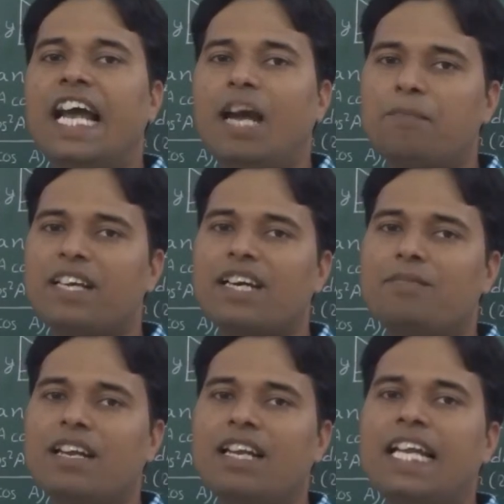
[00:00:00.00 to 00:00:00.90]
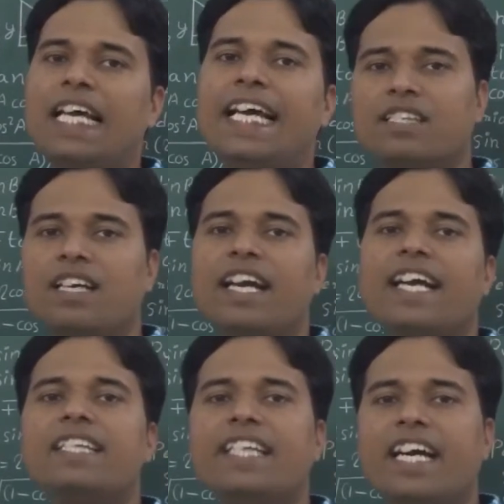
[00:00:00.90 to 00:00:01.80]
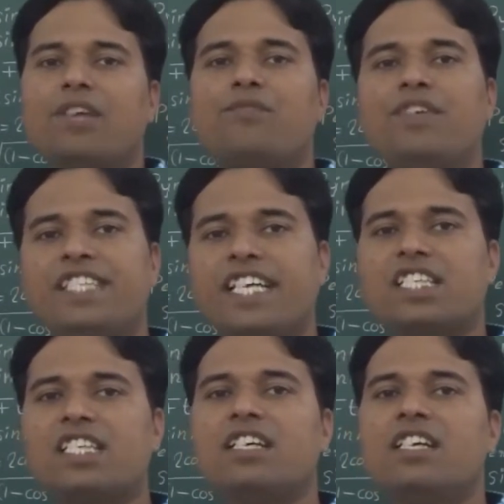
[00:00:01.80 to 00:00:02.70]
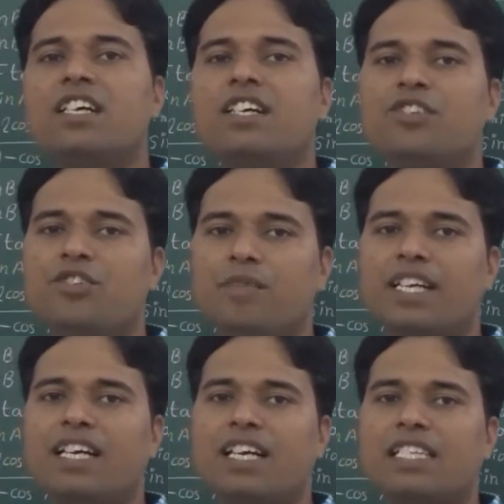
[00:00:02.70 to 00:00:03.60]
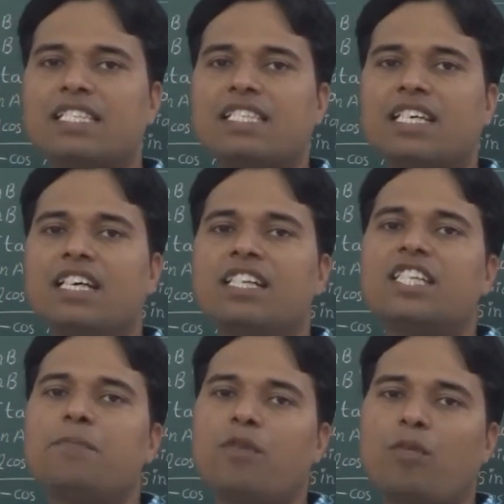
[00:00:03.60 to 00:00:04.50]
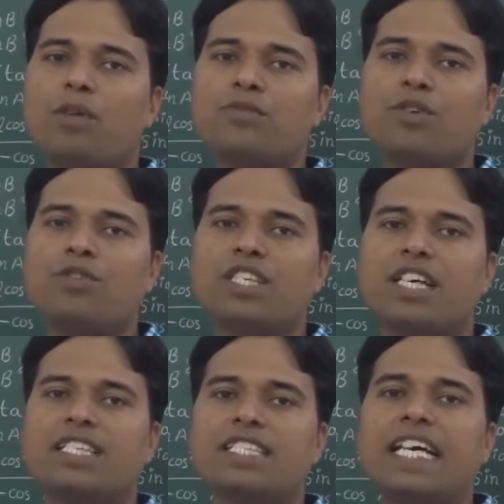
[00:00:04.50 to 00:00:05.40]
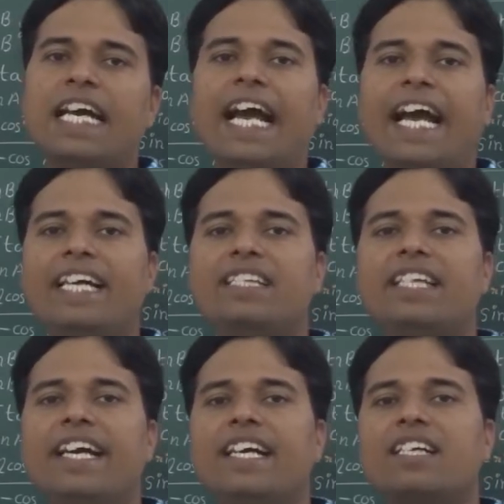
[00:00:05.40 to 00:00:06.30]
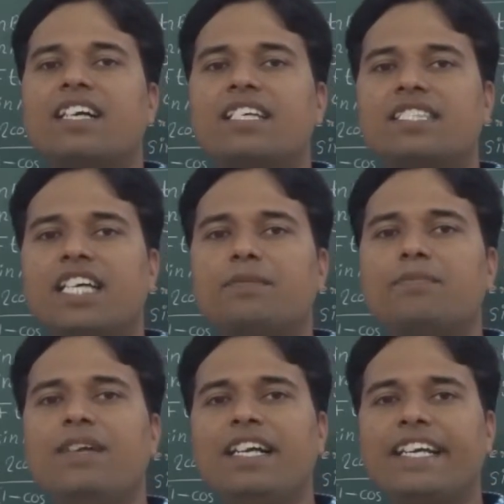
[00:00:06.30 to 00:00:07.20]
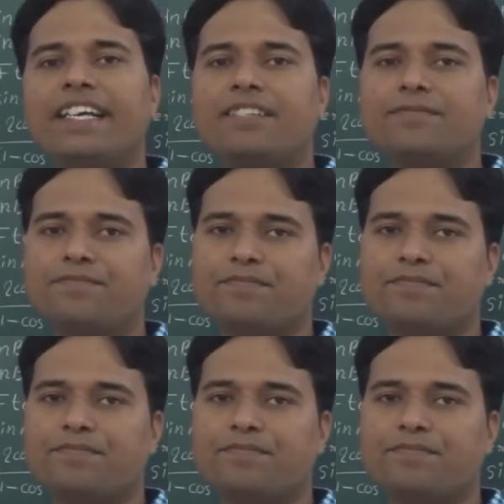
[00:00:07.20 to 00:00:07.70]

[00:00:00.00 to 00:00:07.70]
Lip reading: applicable in their physics, numericals, the problem solutions and their concept building.